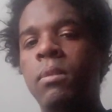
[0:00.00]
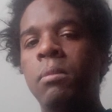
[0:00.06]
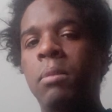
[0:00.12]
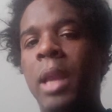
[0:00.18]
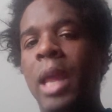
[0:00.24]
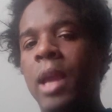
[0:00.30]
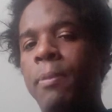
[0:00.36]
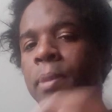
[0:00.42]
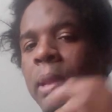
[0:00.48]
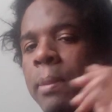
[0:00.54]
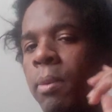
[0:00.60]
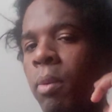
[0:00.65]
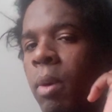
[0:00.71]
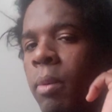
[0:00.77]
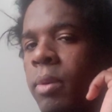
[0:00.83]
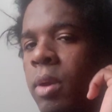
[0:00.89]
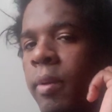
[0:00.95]
Black
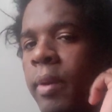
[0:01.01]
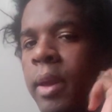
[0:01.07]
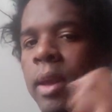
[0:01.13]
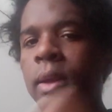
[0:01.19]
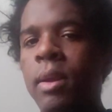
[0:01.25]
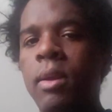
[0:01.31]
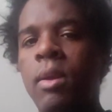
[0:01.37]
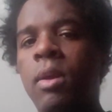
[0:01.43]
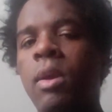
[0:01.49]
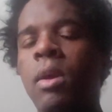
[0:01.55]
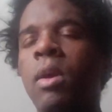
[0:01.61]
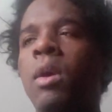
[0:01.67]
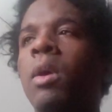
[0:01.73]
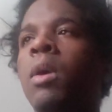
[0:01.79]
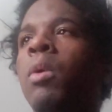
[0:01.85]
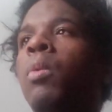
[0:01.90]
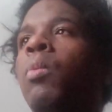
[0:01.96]
people, where were you at?
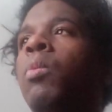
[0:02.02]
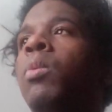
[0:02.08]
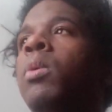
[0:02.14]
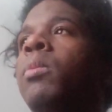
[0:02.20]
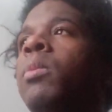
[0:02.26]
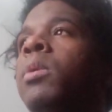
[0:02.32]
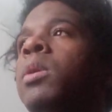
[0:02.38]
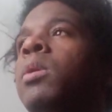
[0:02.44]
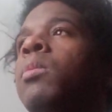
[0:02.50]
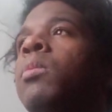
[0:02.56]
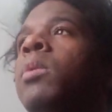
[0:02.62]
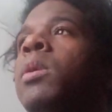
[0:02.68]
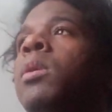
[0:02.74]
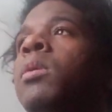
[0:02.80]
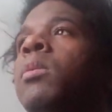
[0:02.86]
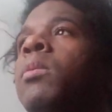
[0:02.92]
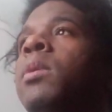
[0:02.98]

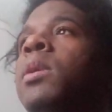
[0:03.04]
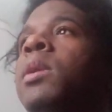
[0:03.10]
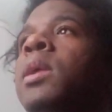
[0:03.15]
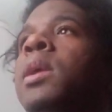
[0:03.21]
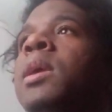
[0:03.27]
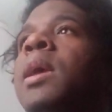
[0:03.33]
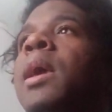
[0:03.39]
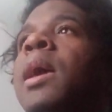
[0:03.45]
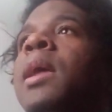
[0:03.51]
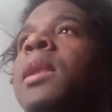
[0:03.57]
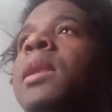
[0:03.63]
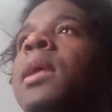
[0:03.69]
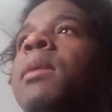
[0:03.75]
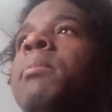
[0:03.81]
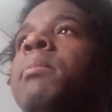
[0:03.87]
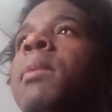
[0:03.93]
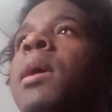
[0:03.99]
When he had
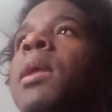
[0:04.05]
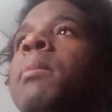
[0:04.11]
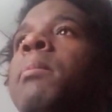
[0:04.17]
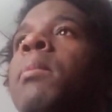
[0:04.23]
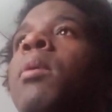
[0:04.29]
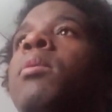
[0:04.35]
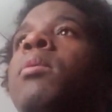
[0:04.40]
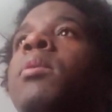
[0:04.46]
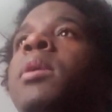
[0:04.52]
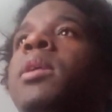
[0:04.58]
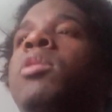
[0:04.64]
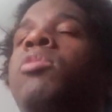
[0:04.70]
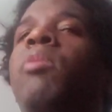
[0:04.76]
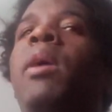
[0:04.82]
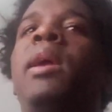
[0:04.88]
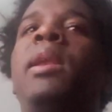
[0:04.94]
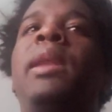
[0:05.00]
that man murdered, he
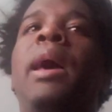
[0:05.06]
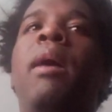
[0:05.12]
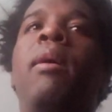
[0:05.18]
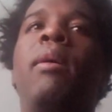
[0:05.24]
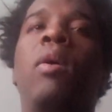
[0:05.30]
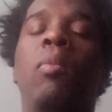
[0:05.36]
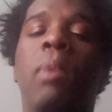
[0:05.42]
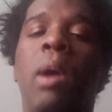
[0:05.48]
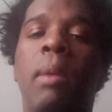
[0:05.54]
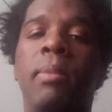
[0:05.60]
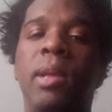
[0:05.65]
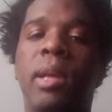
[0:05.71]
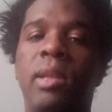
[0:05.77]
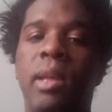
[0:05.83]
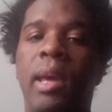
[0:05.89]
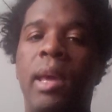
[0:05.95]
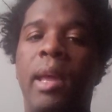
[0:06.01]
trained
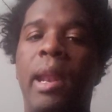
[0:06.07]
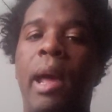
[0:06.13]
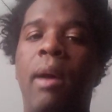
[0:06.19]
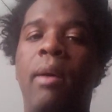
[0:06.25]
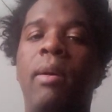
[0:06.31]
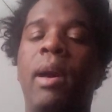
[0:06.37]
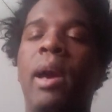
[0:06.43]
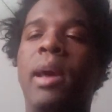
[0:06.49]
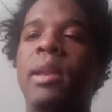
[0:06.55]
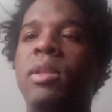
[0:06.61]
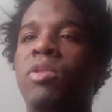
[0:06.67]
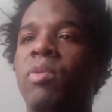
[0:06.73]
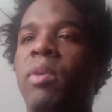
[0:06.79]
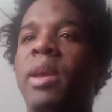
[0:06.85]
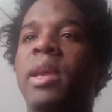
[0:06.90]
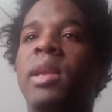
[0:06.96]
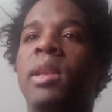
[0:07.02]
Obama had Al Qaeda
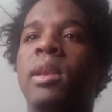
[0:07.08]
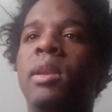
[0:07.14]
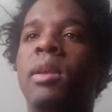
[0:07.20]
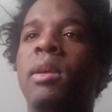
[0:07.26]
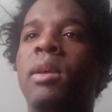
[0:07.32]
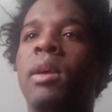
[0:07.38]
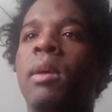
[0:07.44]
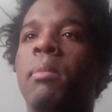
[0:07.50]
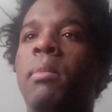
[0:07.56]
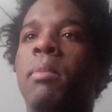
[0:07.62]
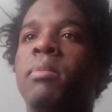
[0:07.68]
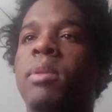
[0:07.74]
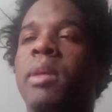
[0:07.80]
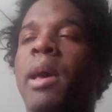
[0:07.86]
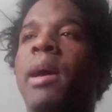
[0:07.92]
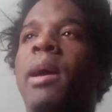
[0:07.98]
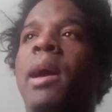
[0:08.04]
trained.
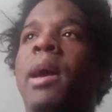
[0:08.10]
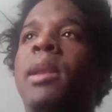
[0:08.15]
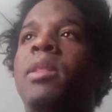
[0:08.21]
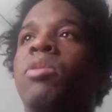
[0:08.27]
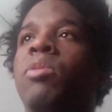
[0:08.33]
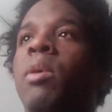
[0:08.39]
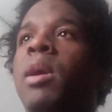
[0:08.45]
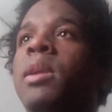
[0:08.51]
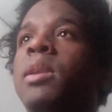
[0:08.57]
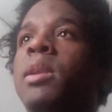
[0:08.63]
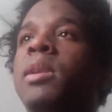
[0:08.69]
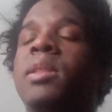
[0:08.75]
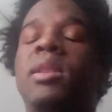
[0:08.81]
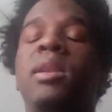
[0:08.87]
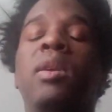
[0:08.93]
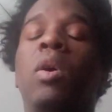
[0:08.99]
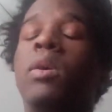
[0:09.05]
Remember Al Qaeda trained, and
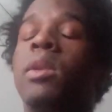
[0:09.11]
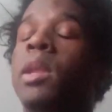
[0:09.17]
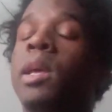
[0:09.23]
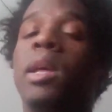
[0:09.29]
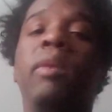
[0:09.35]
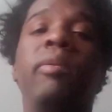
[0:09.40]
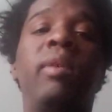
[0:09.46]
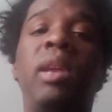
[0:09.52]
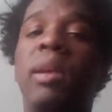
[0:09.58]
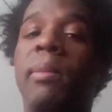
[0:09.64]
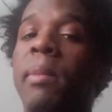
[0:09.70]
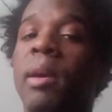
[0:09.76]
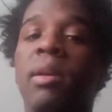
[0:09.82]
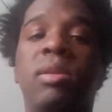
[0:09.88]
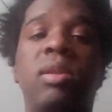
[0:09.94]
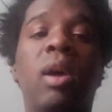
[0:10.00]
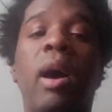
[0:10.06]
he sent Hillary
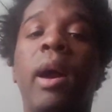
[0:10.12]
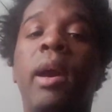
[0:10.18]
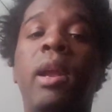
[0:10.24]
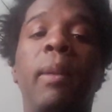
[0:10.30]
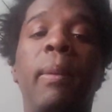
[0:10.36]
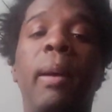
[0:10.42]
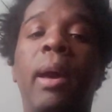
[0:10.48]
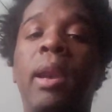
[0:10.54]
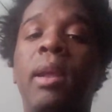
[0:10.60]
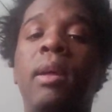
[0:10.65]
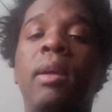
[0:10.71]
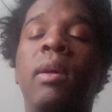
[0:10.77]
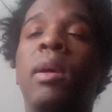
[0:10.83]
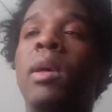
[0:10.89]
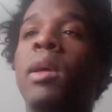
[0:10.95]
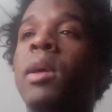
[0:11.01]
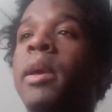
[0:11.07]
emails talking about it,
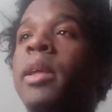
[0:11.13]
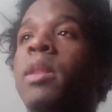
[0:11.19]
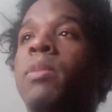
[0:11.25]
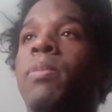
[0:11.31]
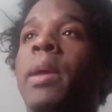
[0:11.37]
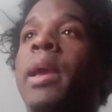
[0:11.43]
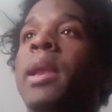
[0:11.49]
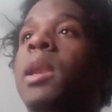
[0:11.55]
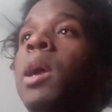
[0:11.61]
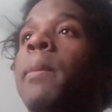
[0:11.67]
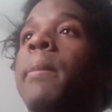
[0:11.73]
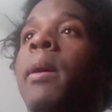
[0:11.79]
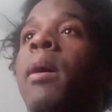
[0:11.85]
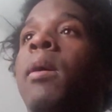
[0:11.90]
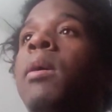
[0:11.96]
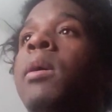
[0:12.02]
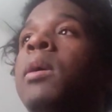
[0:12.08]
explaining
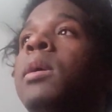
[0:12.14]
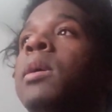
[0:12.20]
about